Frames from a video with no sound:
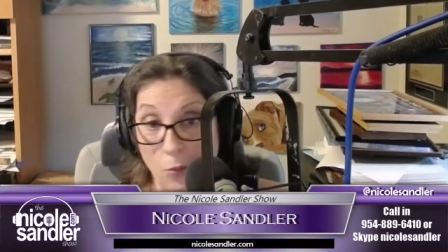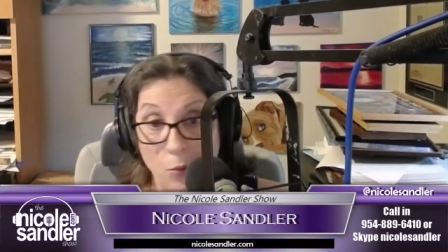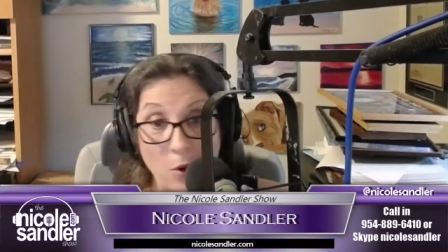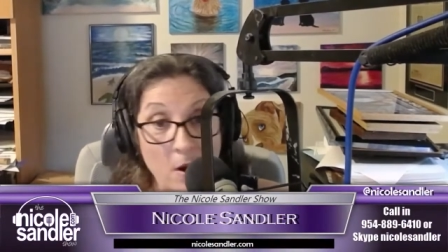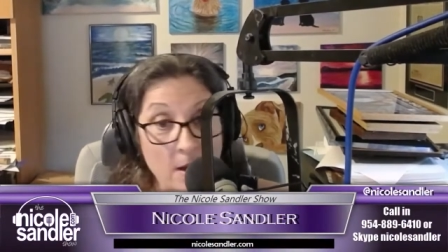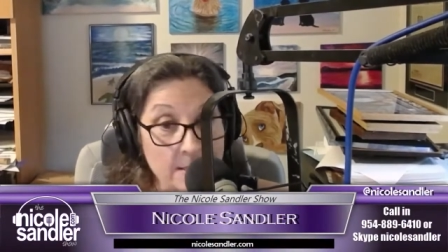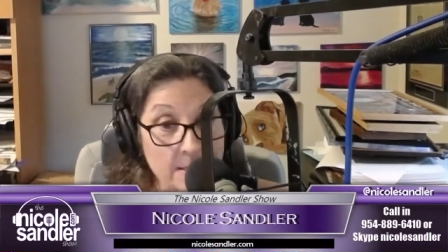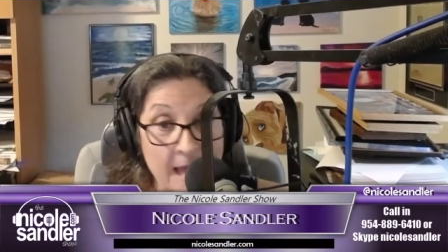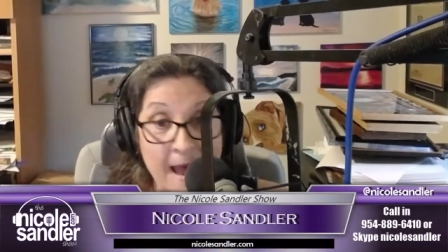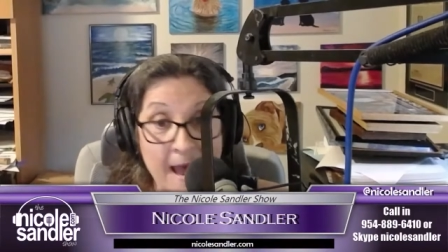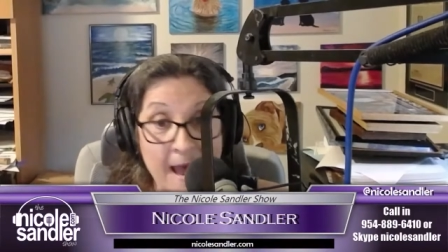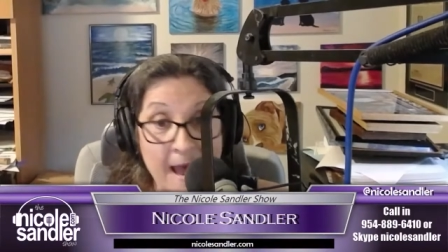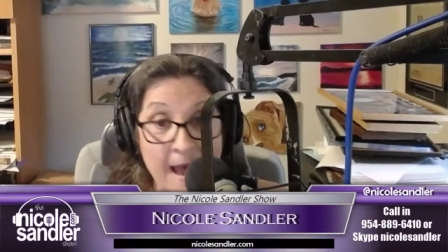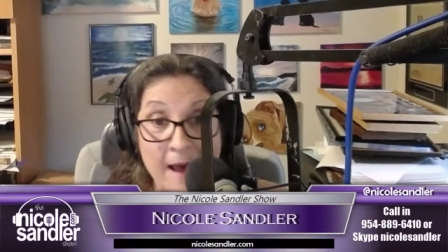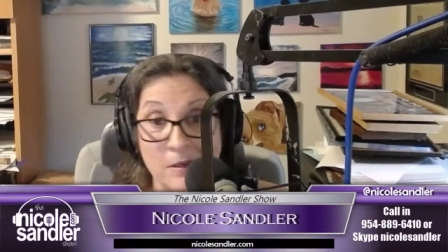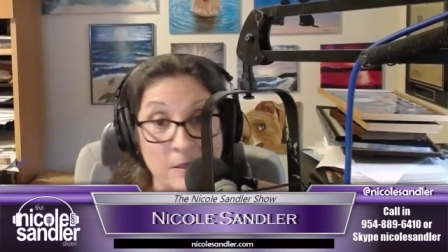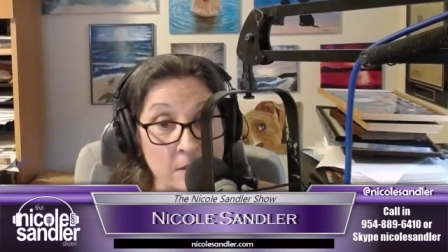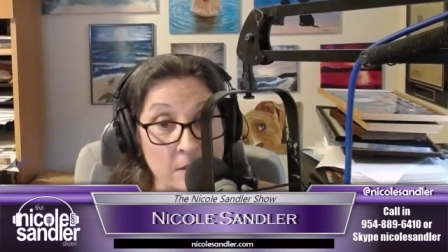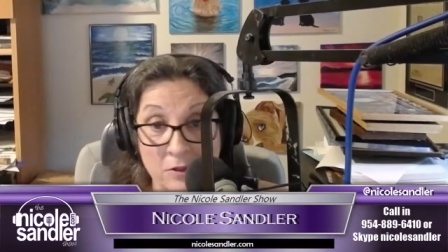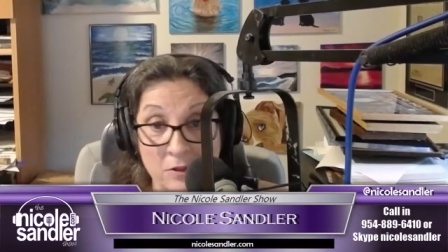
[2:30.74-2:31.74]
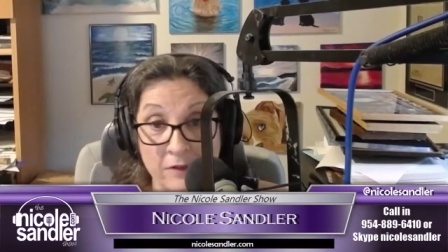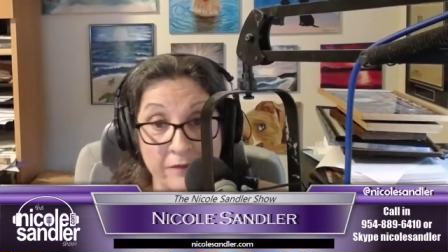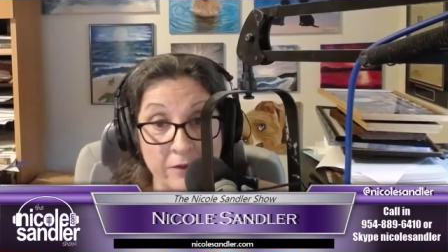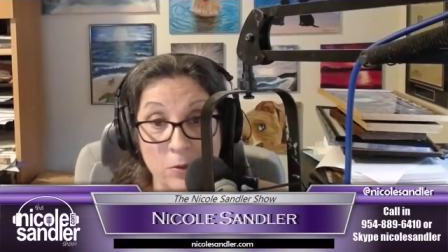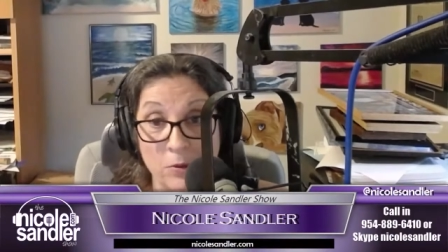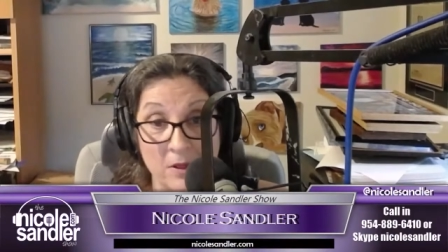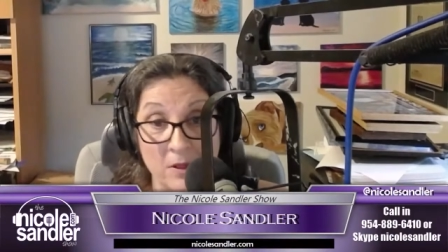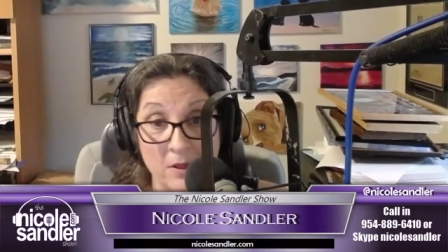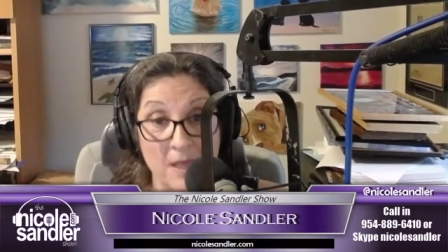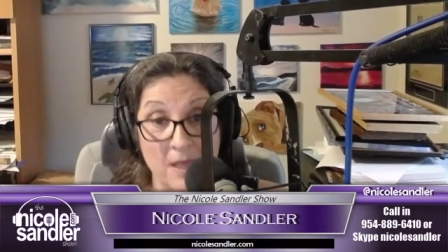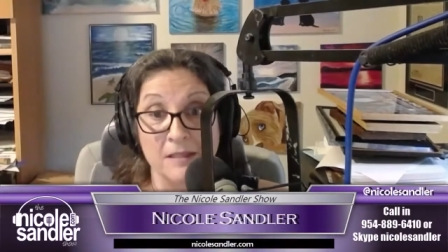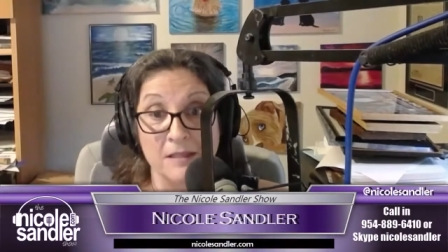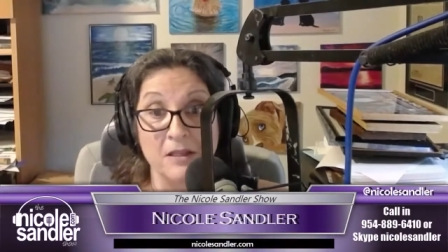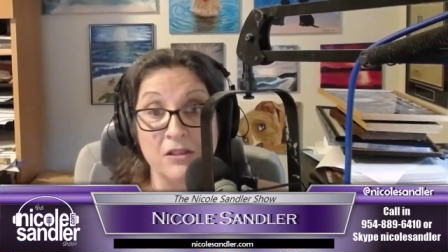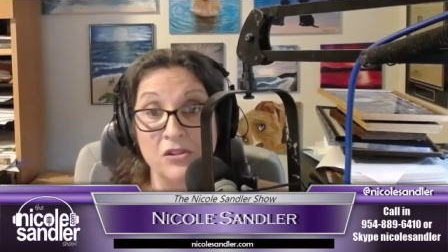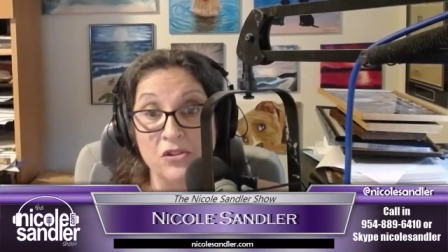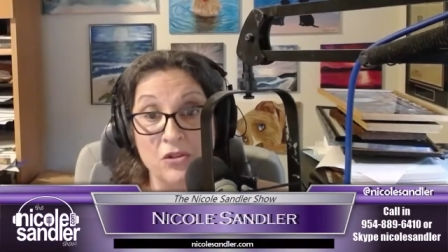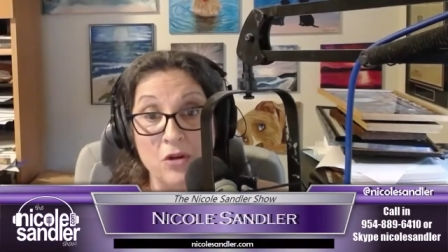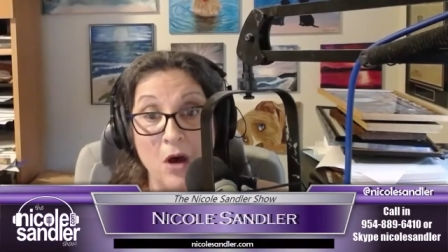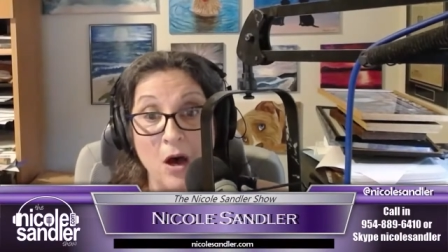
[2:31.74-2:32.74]
walked out on an interview with
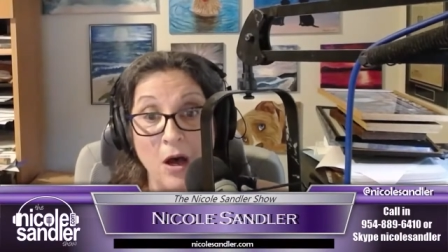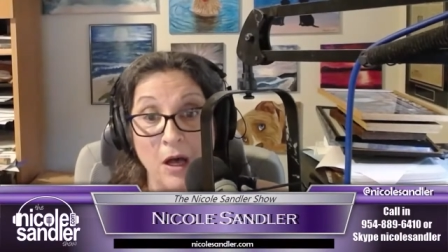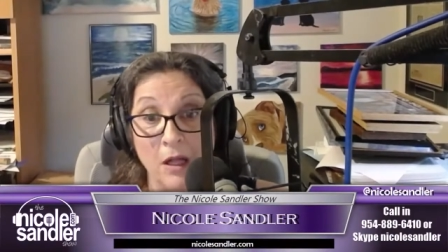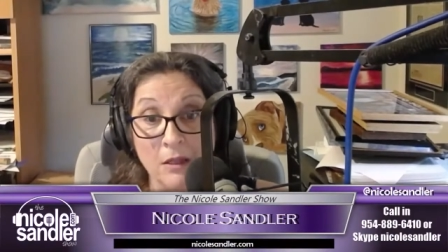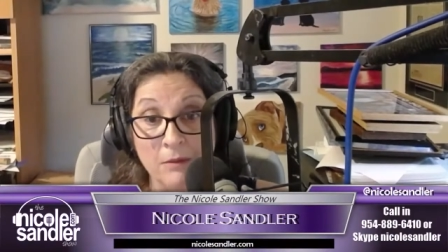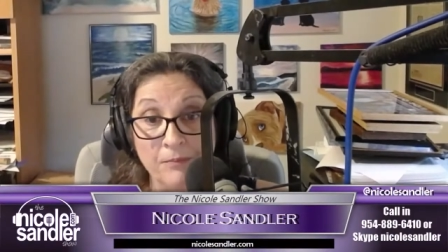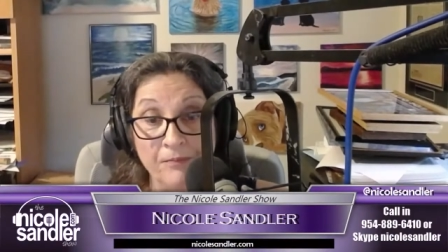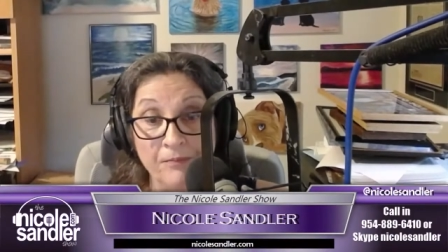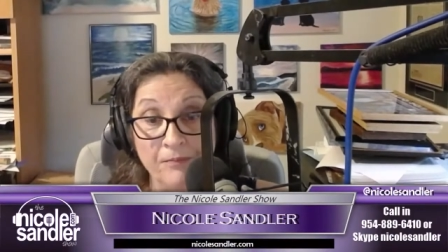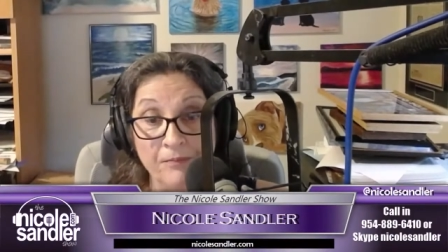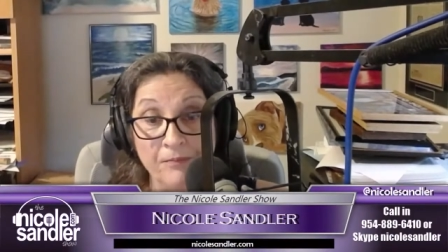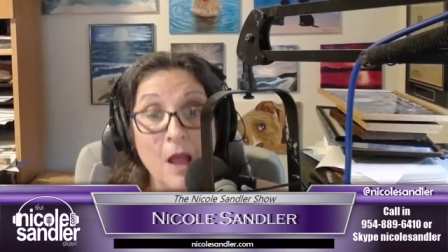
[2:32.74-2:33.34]
Lesley Stahl,